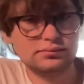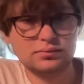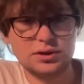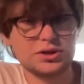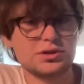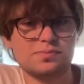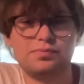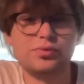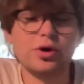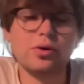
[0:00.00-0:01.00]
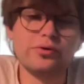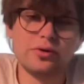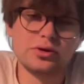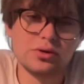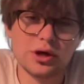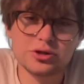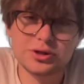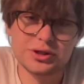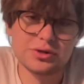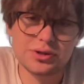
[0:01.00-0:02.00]
but just those are the two
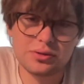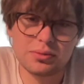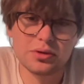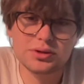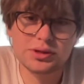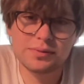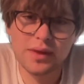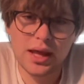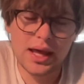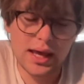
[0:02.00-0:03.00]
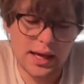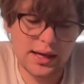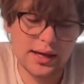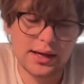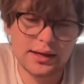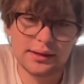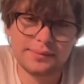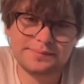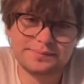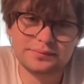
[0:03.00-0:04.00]
countries that use it the most. And
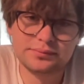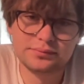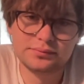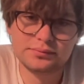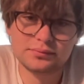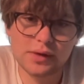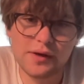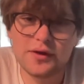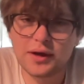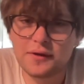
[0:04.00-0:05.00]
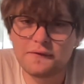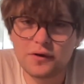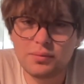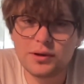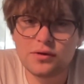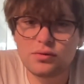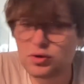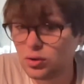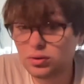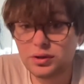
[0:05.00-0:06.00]
I think in the Philippines, you
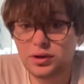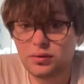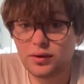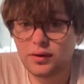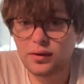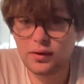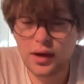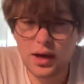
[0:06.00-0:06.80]
totally know this